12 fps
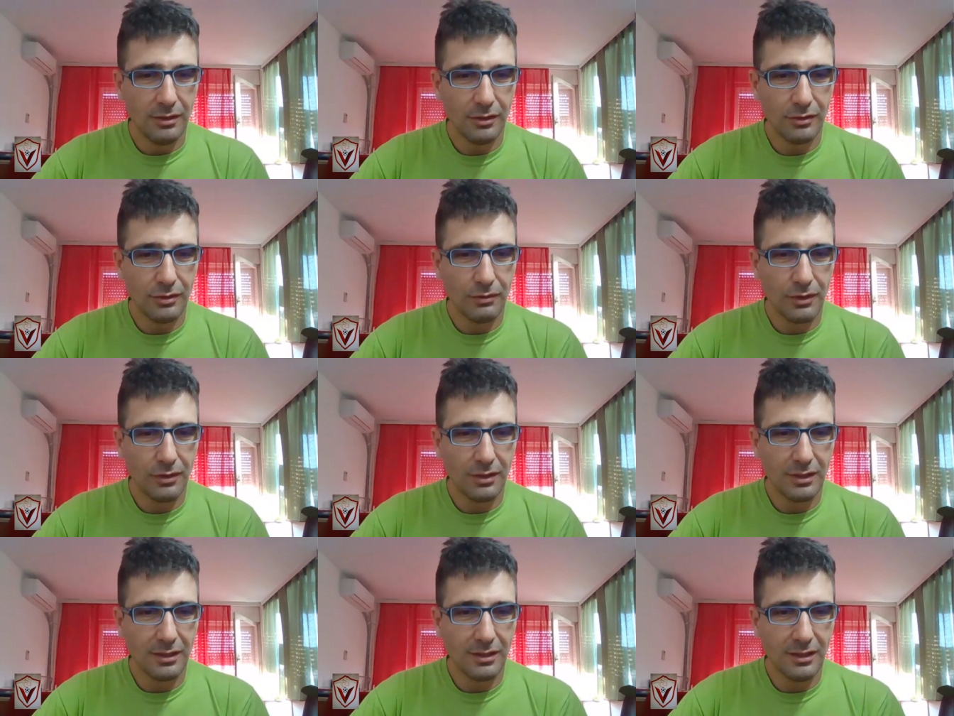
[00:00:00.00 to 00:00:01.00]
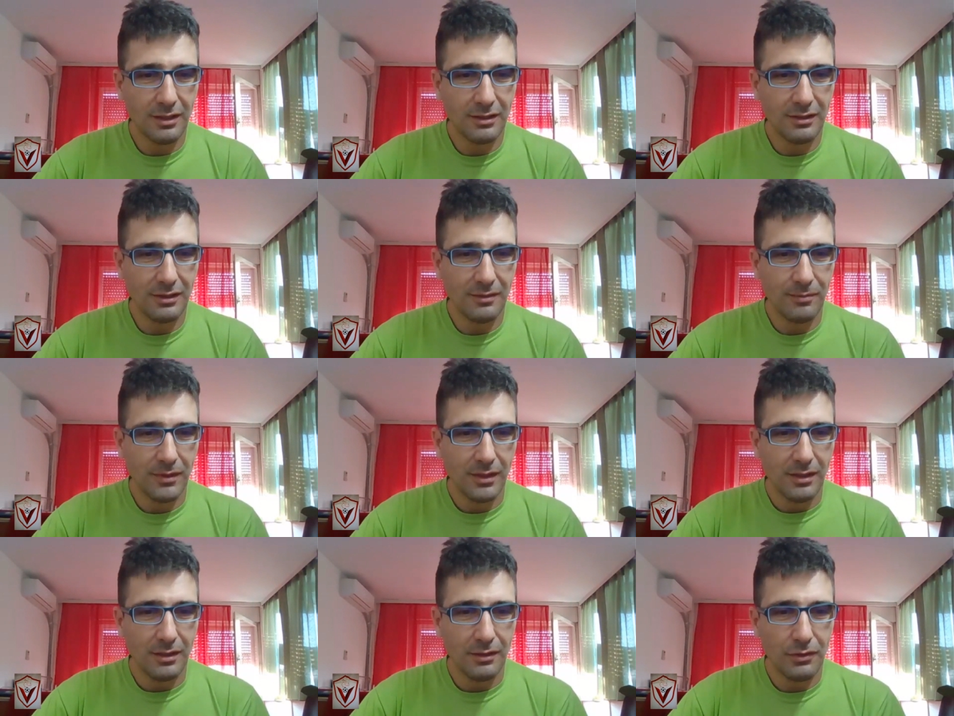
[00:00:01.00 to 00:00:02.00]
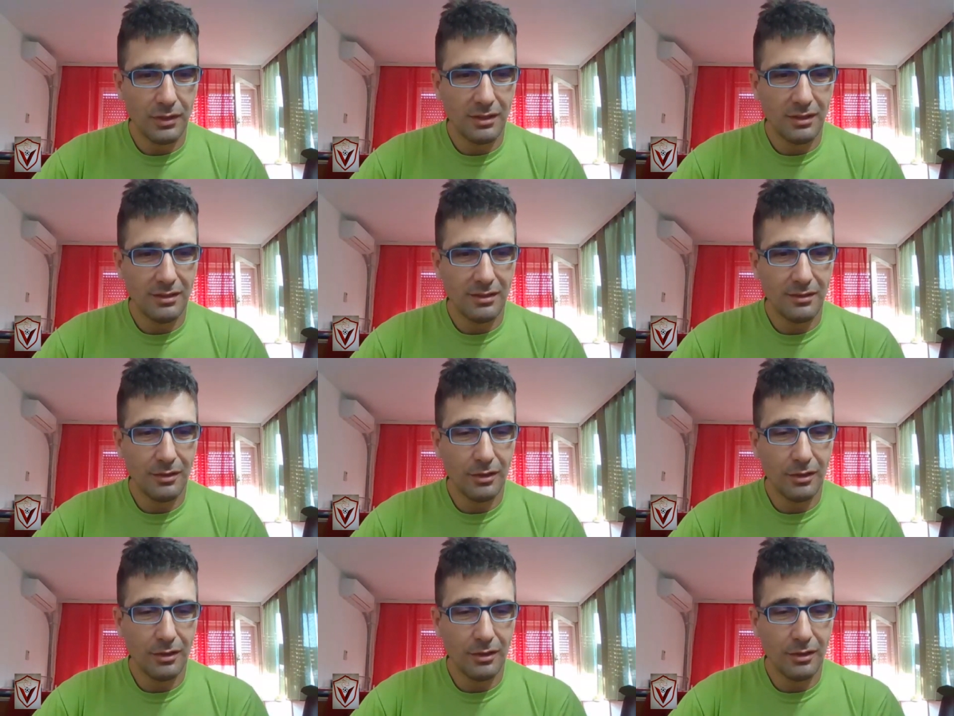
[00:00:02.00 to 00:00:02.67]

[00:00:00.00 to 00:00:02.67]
lost to Veronica Hardy, defeated,